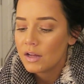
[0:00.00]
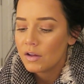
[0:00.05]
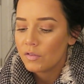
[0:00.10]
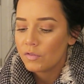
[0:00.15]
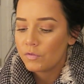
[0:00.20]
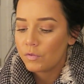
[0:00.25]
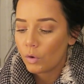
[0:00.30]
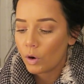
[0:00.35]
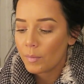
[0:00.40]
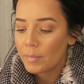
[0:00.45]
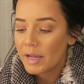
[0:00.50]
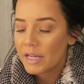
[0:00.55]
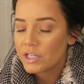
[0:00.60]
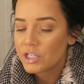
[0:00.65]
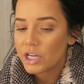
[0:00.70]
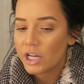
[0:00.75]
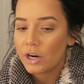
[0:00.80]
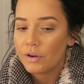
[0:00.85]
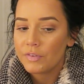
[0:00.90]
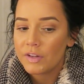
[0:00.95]
for main
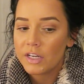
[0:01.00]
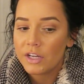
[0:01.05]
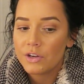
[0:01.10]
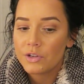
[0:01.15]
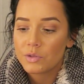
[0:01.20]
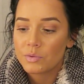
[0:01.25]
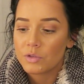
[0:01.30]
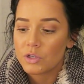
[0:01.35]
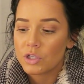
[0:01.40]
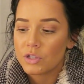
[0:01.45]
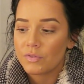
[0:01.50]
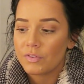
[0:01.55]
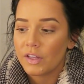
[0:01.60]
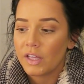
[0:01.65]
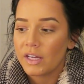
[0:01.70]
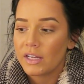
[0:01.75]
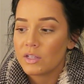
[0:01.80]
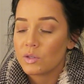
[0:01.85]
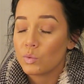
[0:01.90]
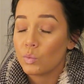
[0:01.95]
channel videos, which I feel
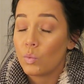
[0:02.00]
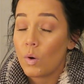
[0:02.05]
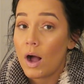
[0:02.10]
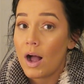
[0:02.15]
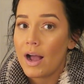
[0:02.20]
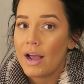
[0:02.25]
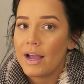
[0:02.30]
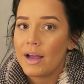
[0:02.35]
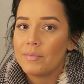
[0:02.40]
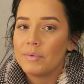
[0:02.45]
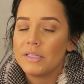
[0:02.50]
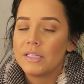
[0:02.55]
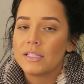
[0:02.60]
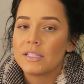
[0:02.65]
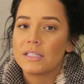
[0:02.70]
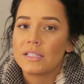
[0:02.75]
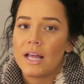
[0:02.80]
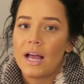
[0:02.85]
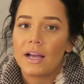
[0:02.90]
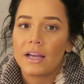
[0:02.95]
like is why I've been
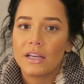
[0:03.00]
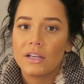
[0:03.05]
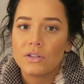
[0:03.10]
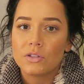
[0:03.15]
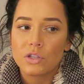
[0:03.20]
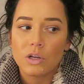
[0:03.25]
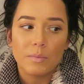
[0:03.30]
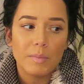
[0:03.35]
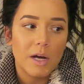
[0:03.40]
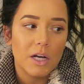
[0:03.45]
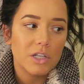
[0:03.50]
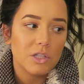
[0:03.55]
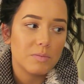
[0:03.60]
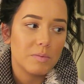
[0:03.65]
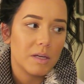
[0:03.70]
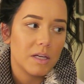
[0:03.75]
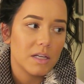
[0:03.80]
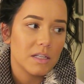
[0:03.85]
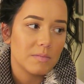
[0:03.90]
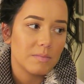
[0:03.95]
slacking so much,
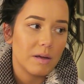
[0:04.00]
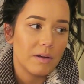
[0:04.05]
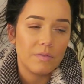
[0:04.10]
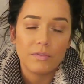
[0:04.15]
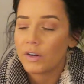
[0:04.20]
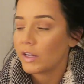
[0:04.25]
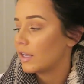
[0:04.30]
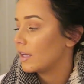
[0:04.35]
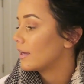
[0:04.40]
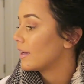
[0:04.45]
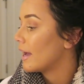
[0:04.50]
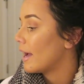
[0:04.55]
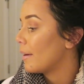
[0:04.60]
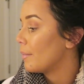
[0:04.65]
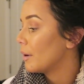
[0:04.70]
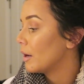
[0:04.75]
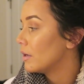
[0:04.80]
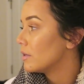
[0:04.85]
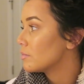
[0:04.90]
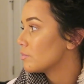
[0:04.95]
because my freaking
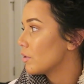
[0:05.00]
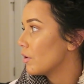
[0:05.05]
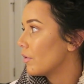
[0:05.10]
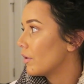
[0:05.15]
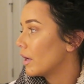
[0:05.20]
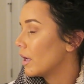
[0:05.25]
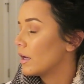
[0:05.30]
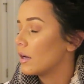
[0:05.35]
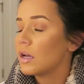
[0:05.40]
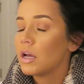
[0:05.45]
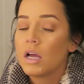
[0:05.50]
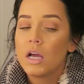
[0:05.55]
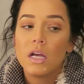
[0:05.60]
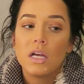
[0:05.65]
camera is broken.